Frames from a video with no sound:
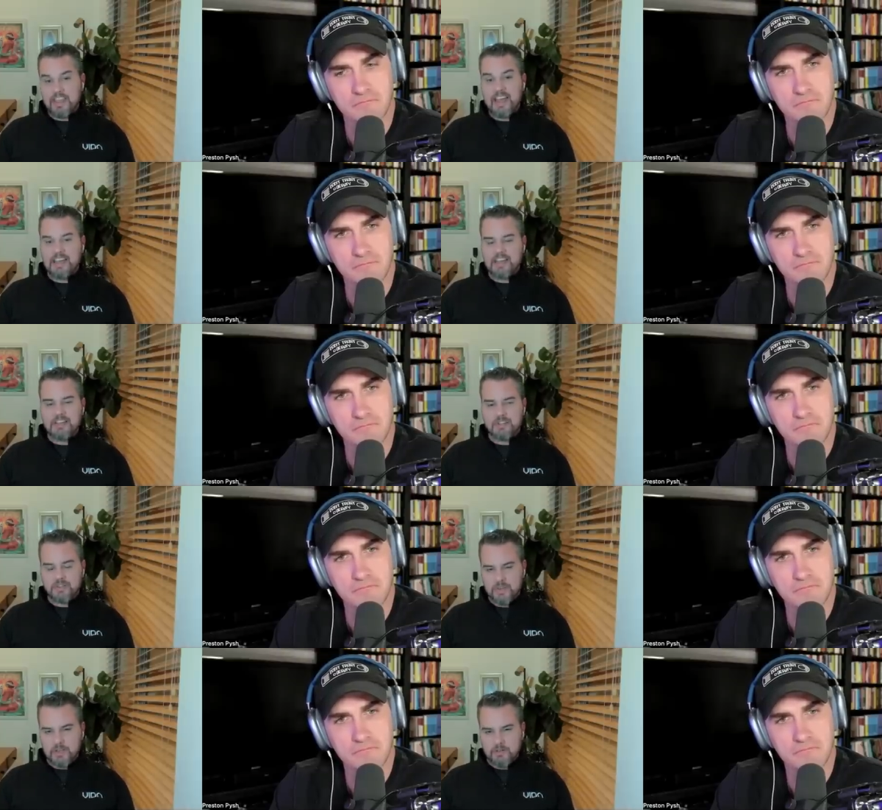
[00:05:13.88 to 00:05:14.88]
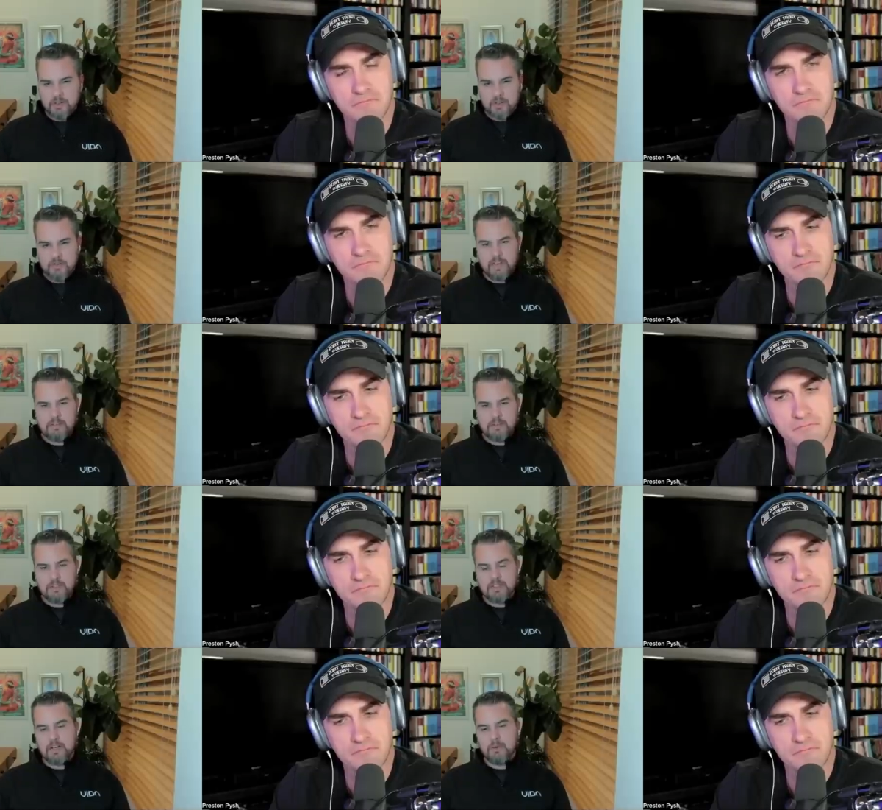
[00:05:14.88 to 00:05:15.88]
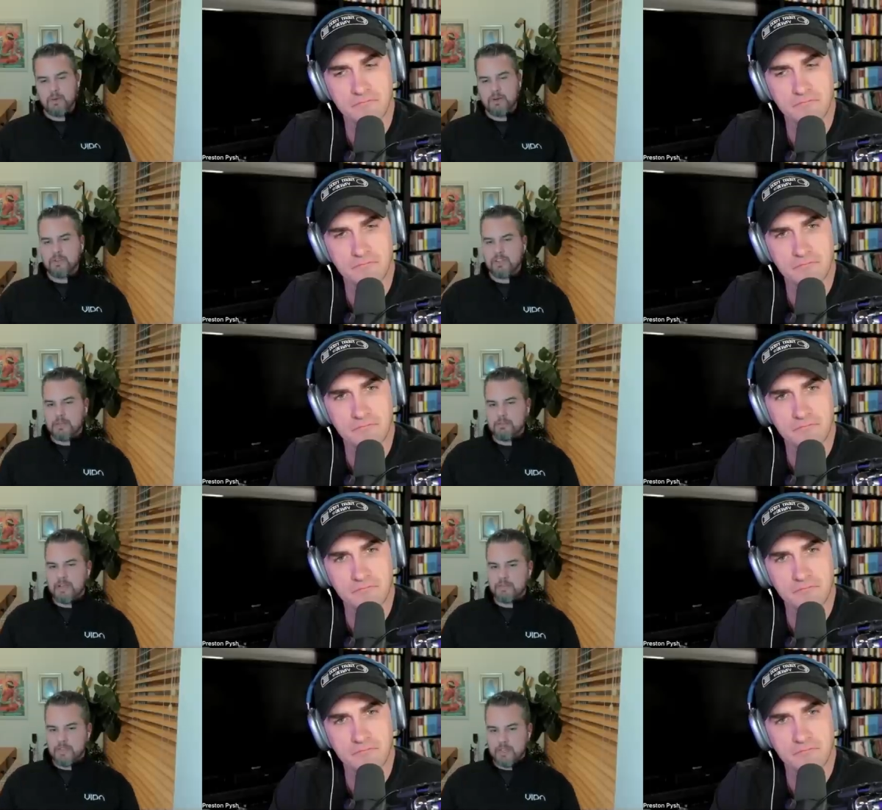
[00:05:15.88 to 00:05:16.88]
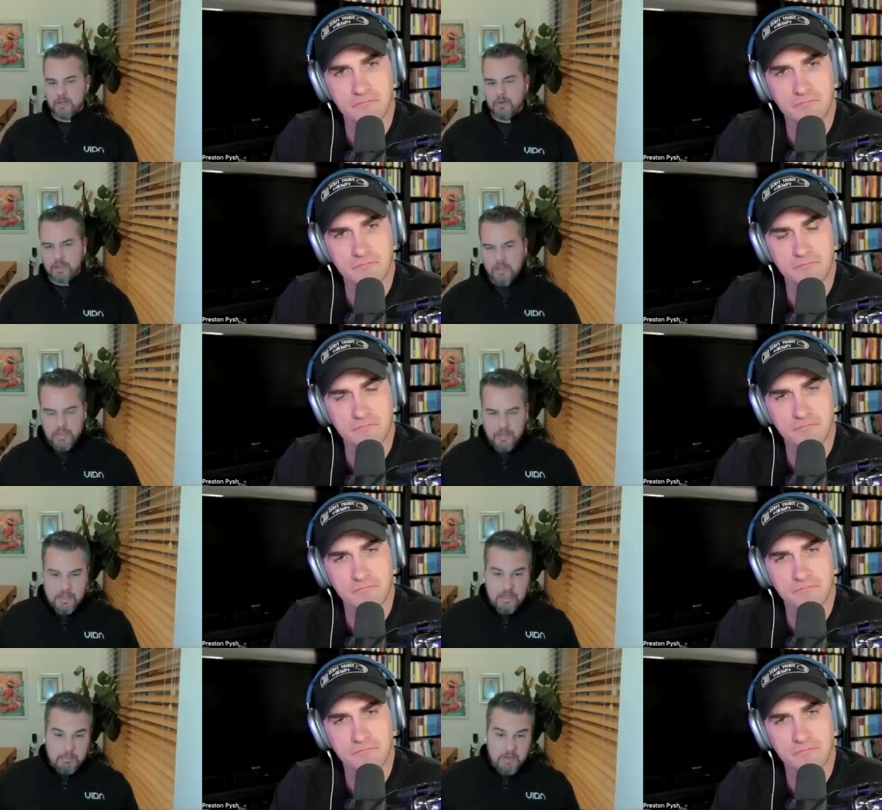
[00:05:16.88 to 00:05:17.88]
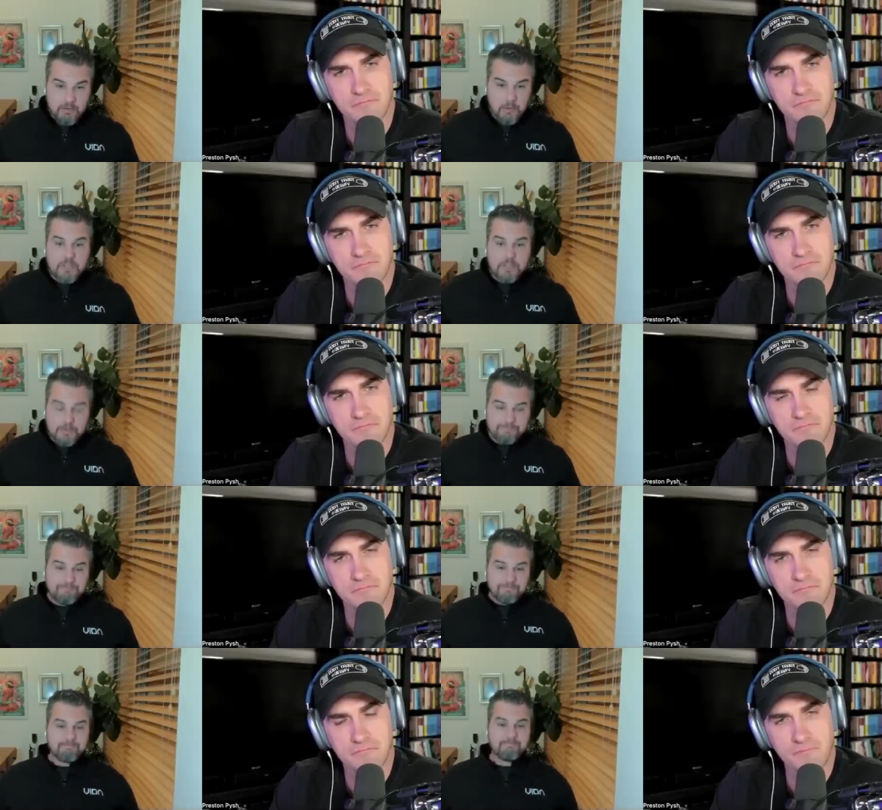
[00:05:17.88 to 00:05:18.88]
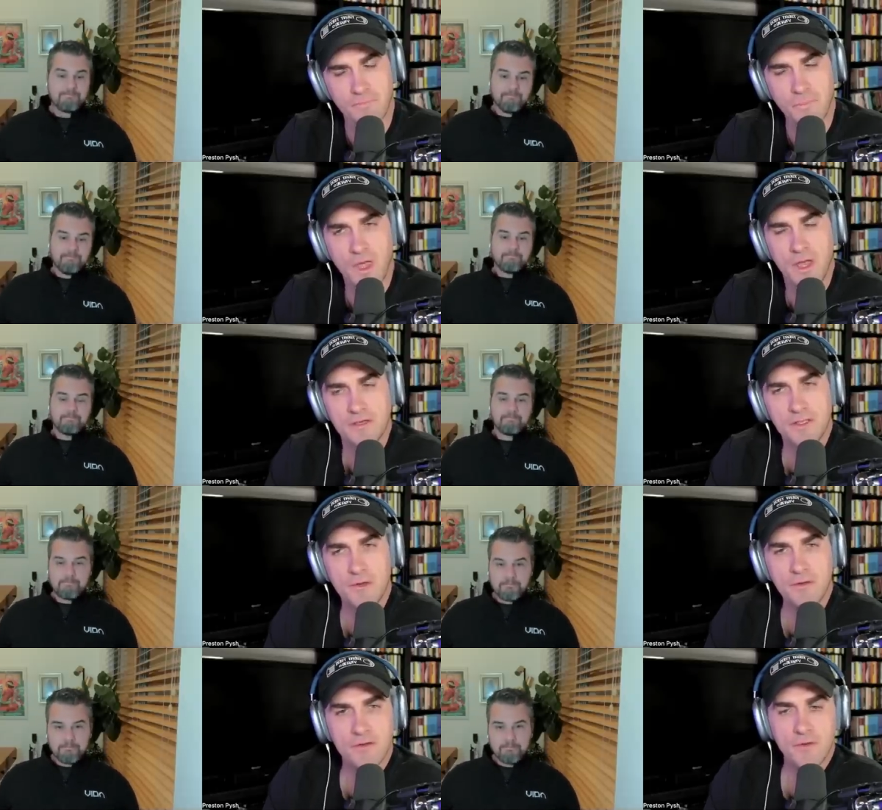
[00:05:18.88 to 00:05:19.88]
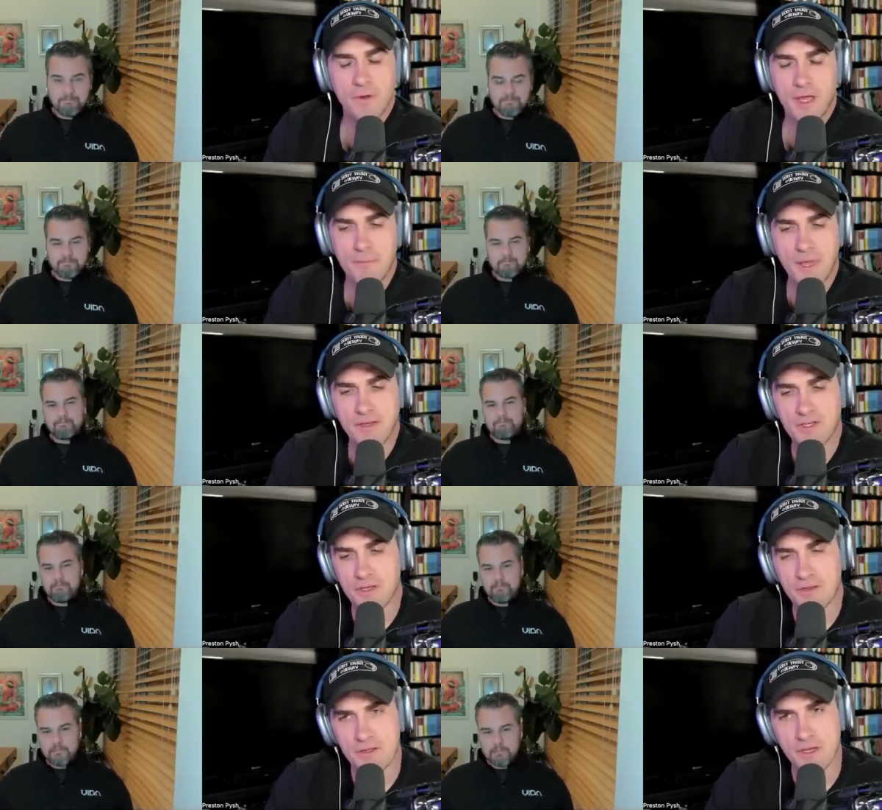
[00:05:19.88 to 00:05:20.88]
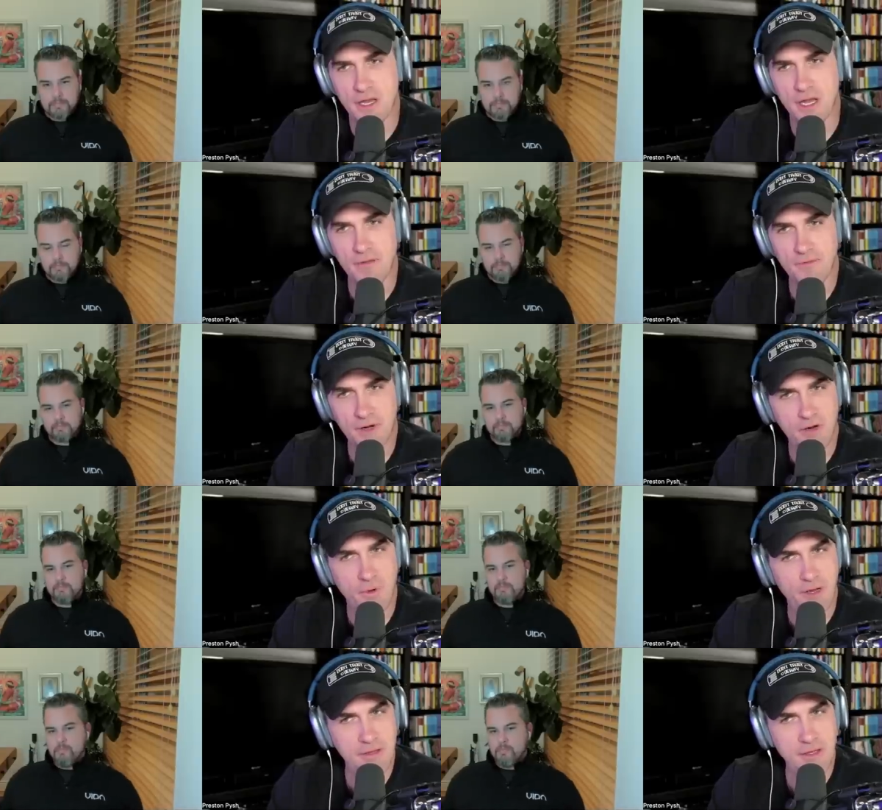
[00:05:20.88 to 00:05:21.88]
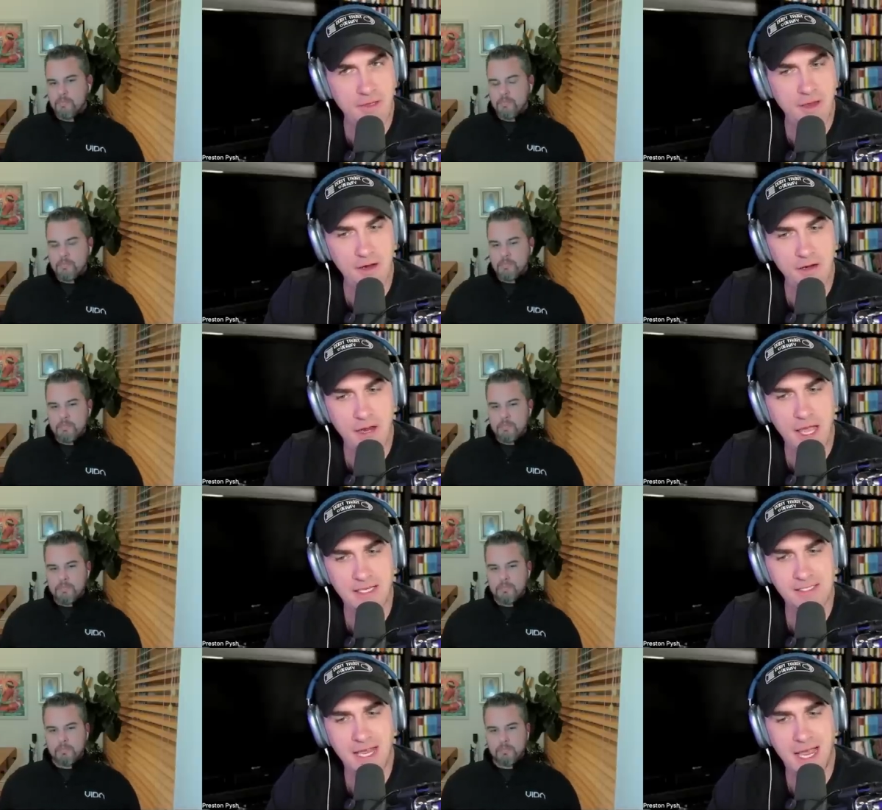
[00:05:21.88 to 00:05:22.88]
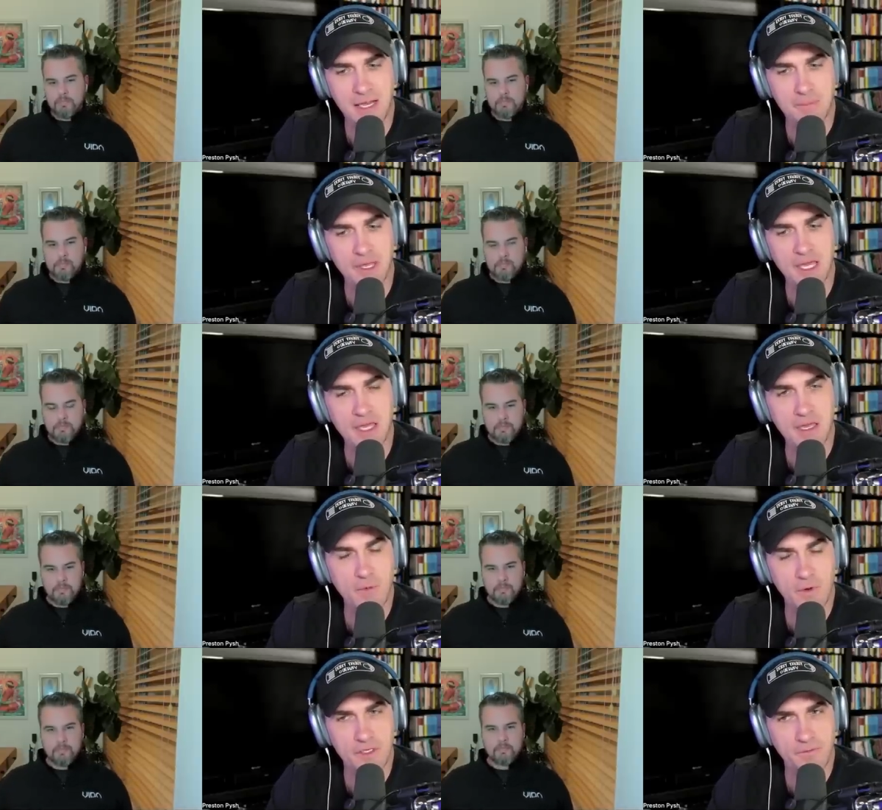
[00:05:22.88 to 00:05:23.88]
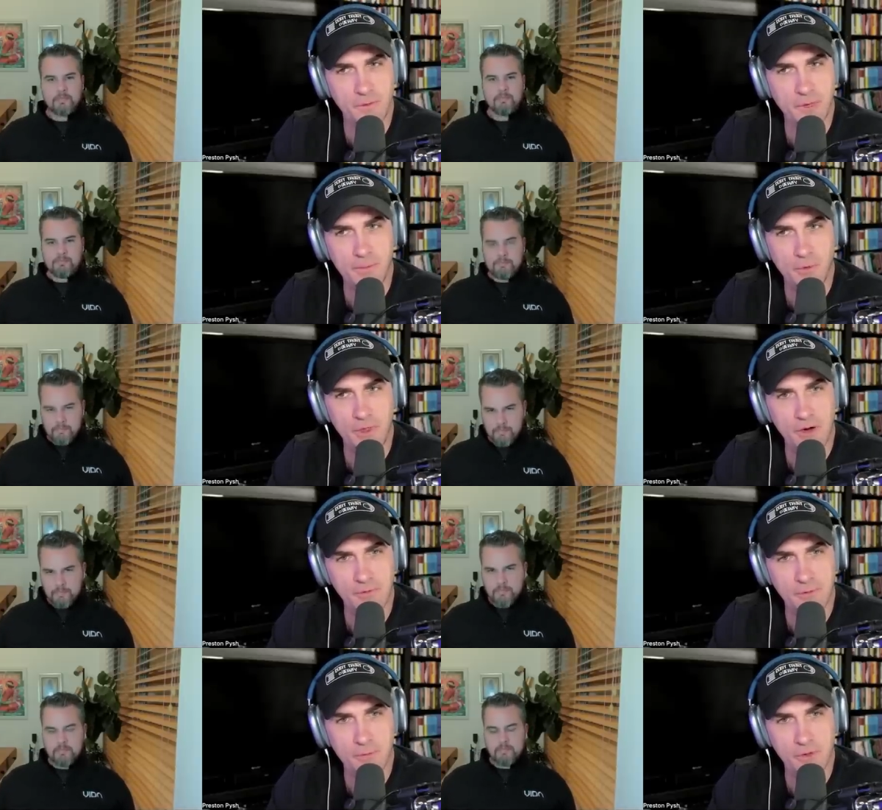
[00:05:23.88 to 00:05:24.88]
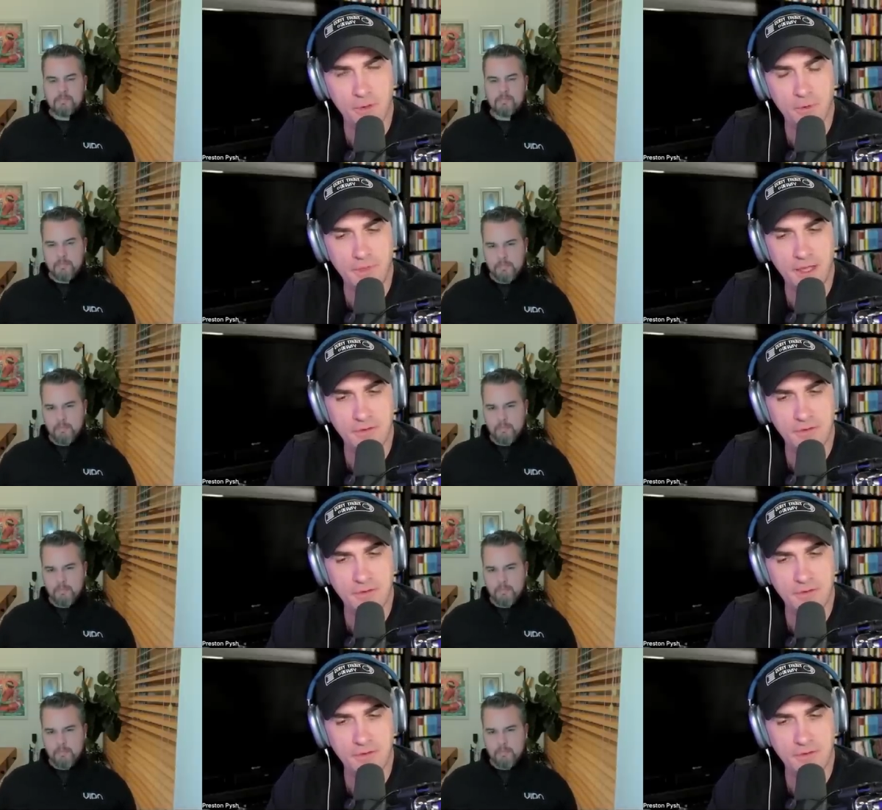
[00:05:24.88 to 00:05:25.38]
Speaker 1: in that industry over the five years that I worked for them after they acquired Better Voice.
Speaker 2: So you had mentioned uh, very quickly there SIP, which for people that aren't familiar with that